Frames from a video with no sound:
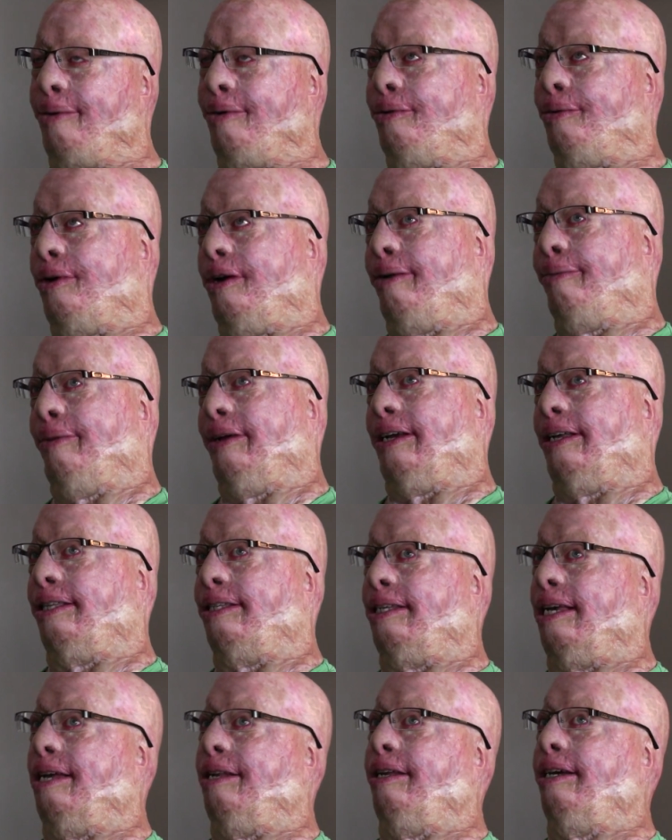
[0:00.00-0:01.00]
I don't want to make
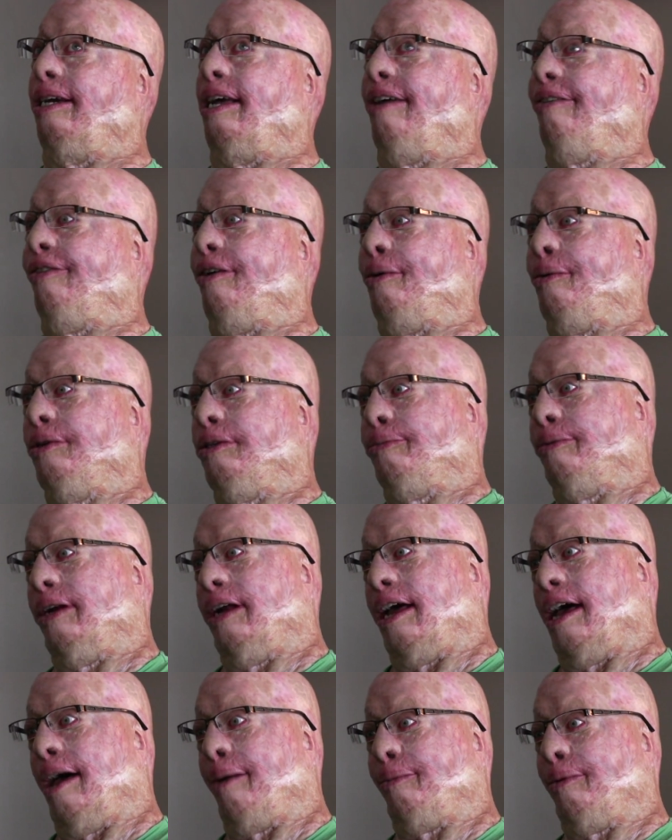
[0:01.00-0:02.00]
it sound like I've always
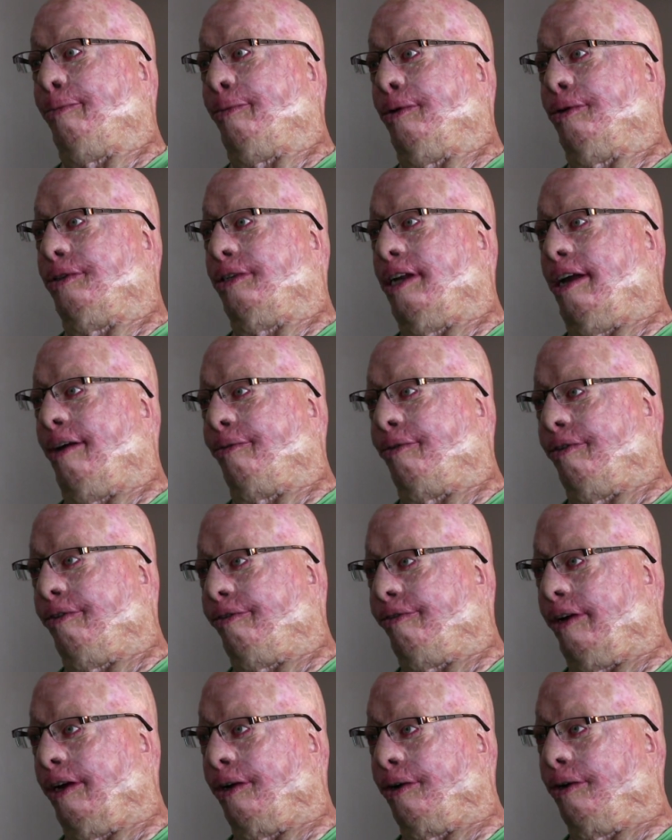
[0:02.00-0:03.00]
been a happy person after the
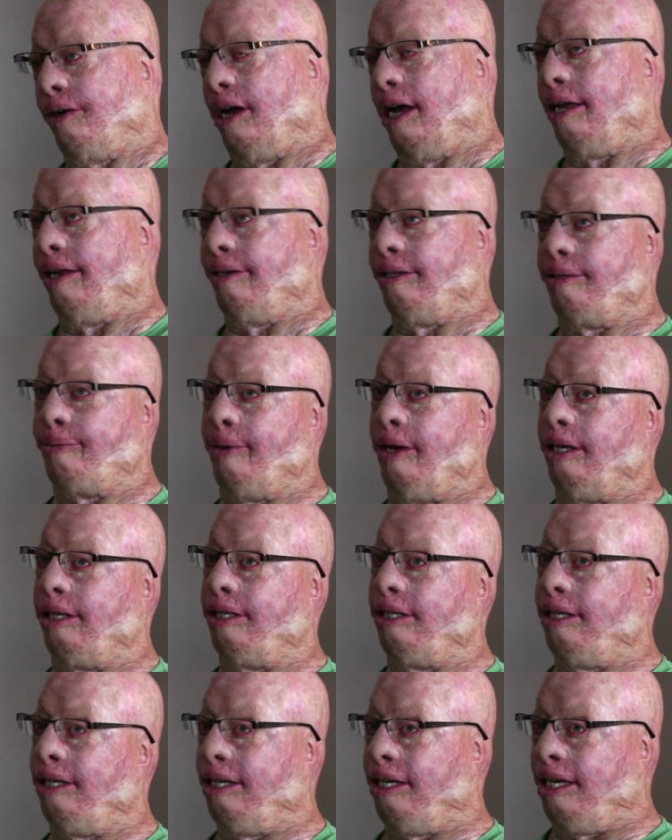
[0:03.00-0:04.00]
fire. I,
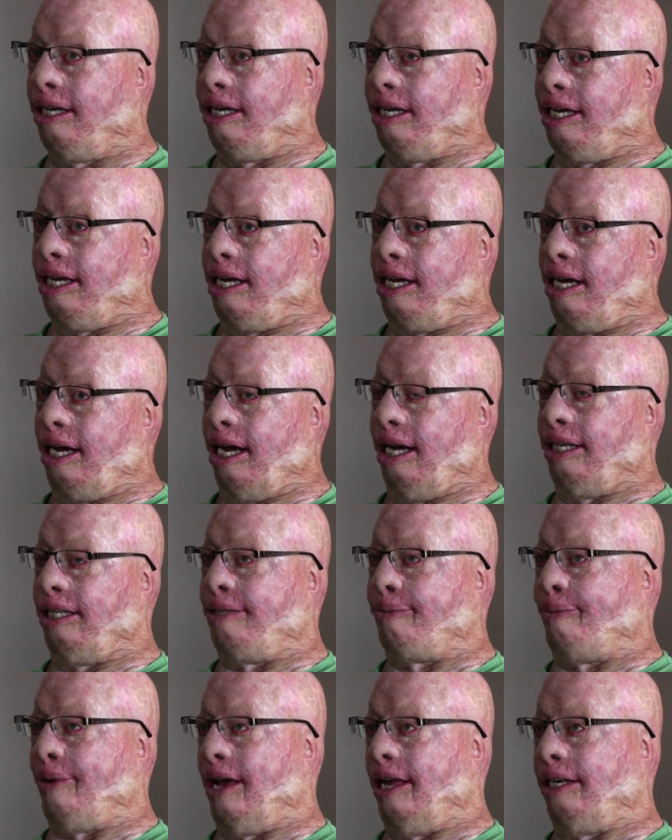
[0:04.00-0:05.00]
spent, I know, yeah. I
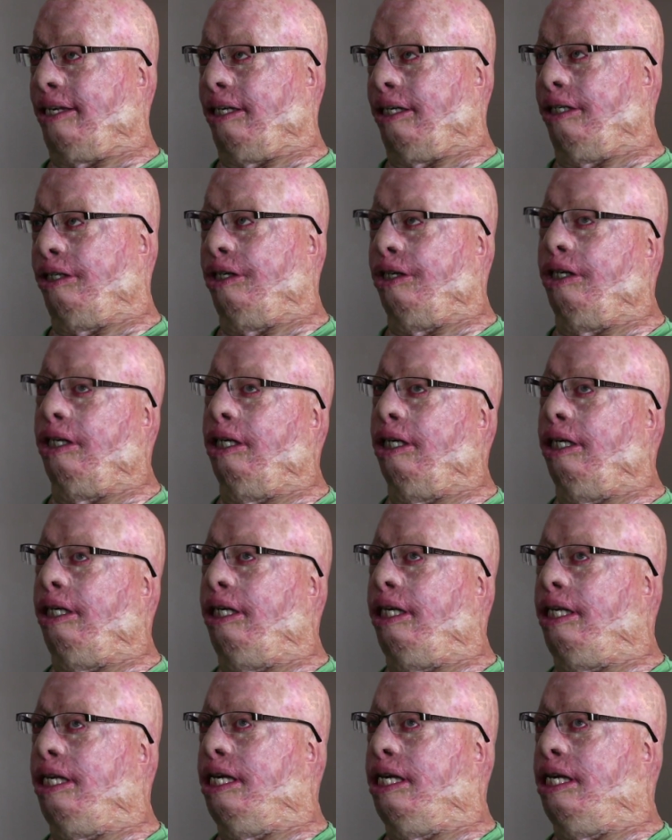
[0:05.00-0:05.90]
spent a good